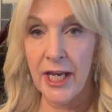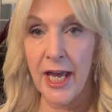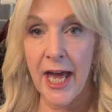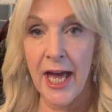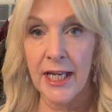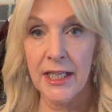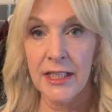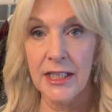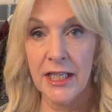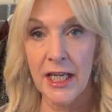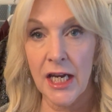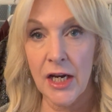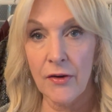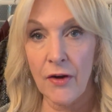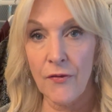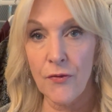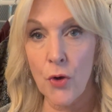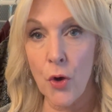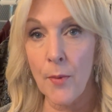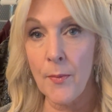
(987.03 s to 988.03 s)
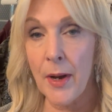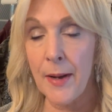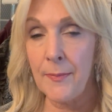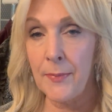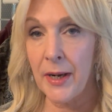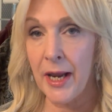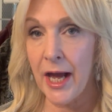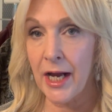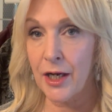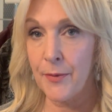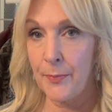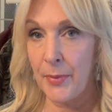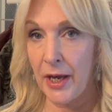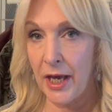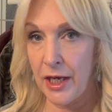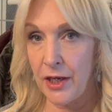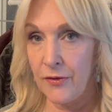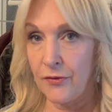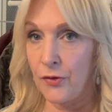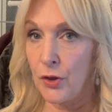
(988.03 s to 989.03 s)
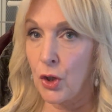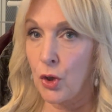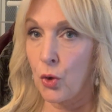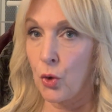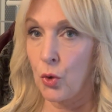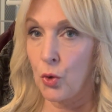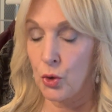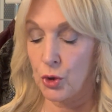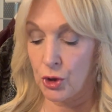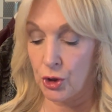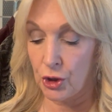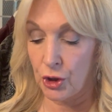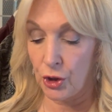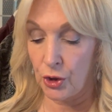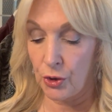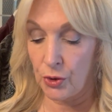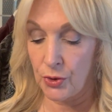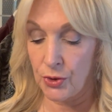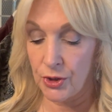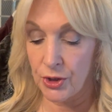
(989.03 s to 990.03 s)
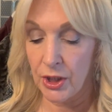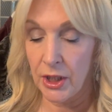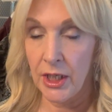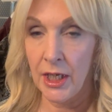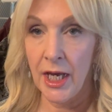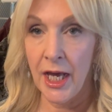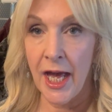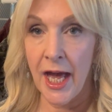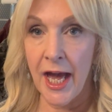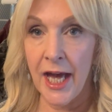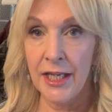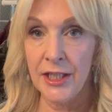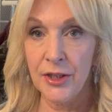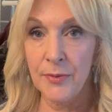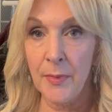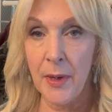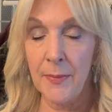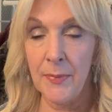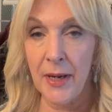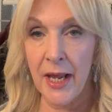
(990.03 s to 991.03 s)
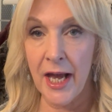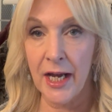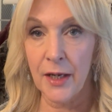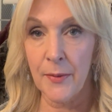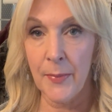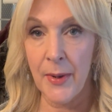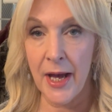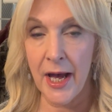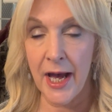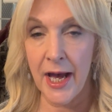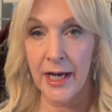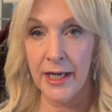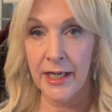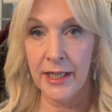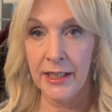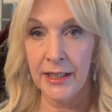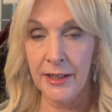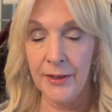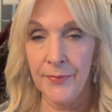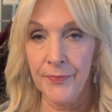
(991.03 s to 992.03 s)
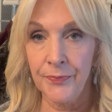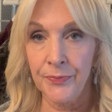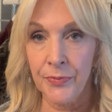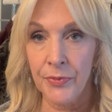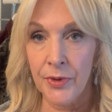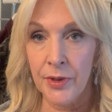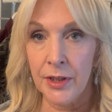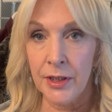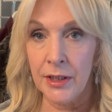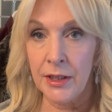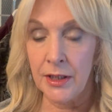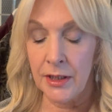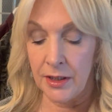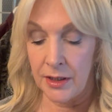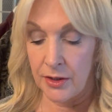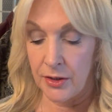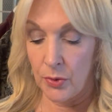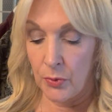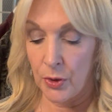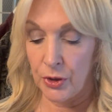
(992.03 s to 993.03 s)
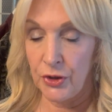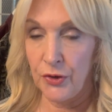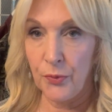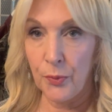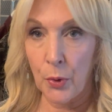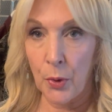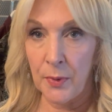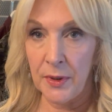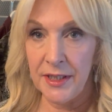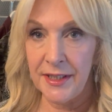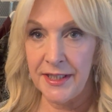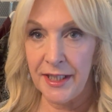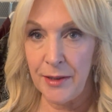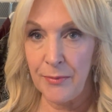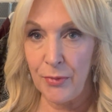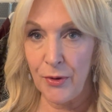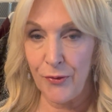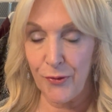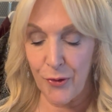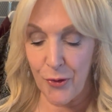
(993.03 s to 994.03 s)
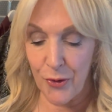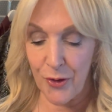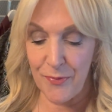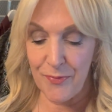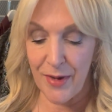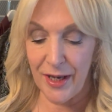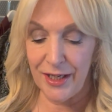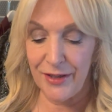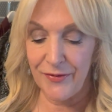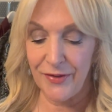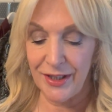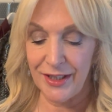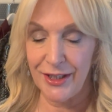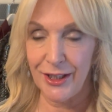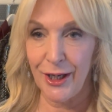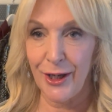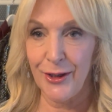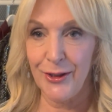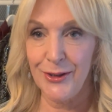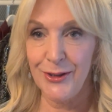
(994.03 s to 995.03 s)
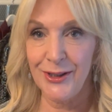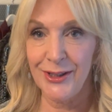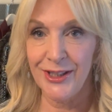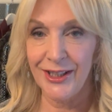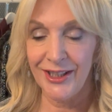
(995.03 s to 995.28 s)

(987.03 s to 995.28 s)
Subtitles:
And here I've got my black paver court shoes and my black bag, the one you've probably seen before in many videos.